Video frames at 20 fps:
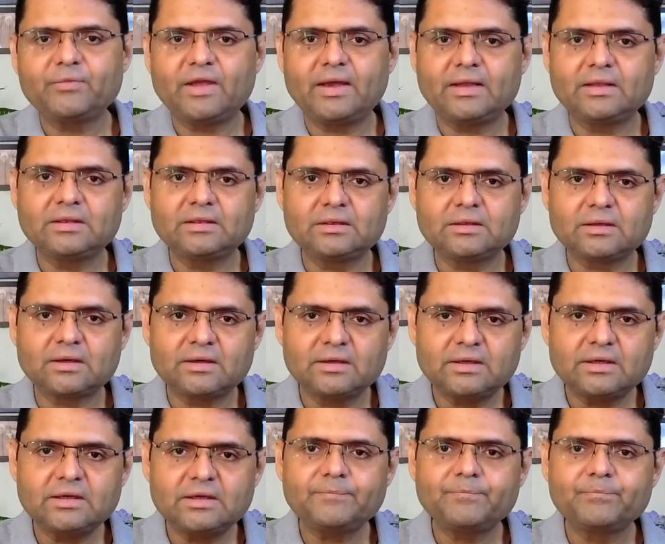And
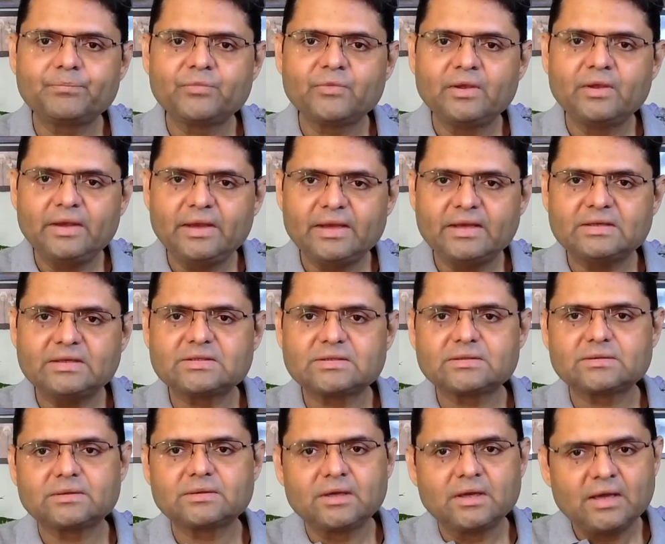third
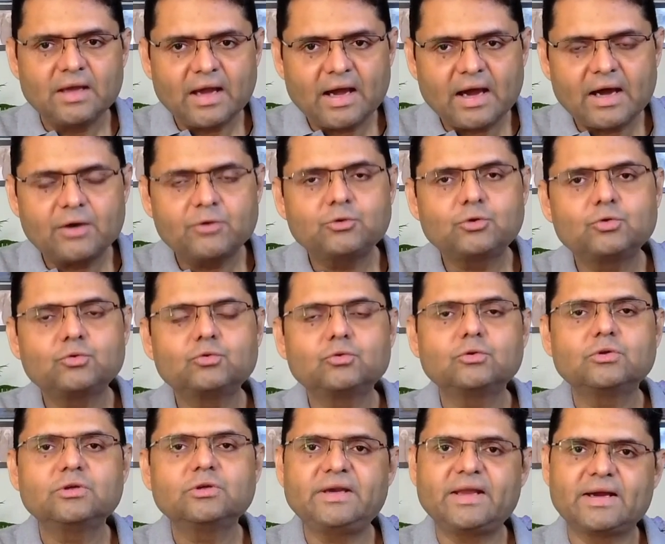is how
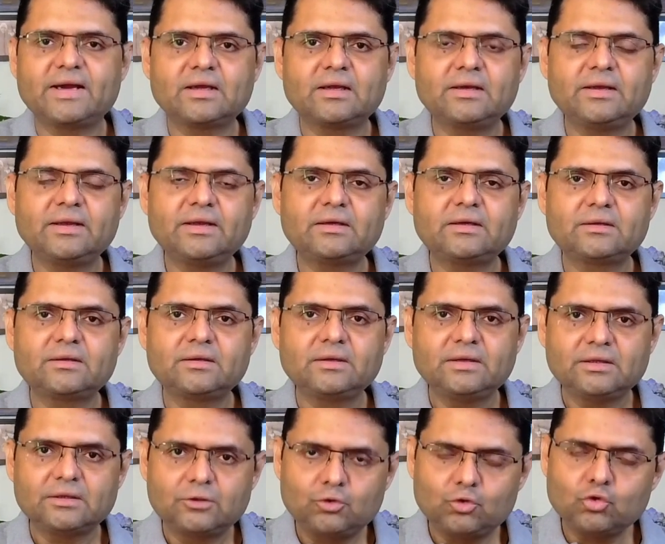to tackle it.
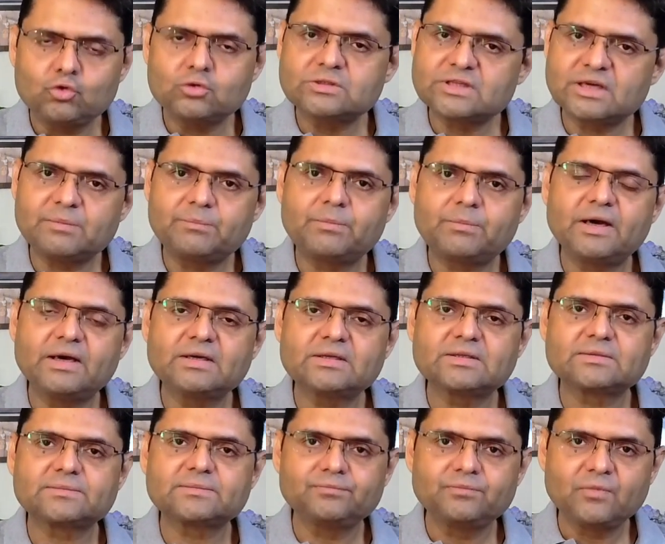Two
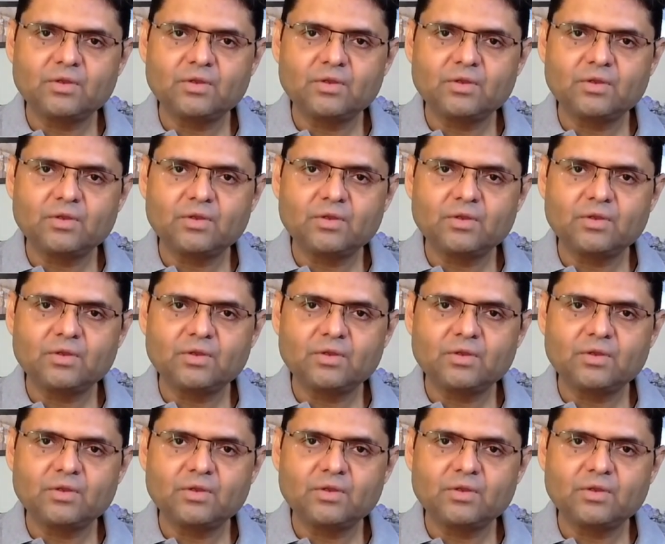subparts.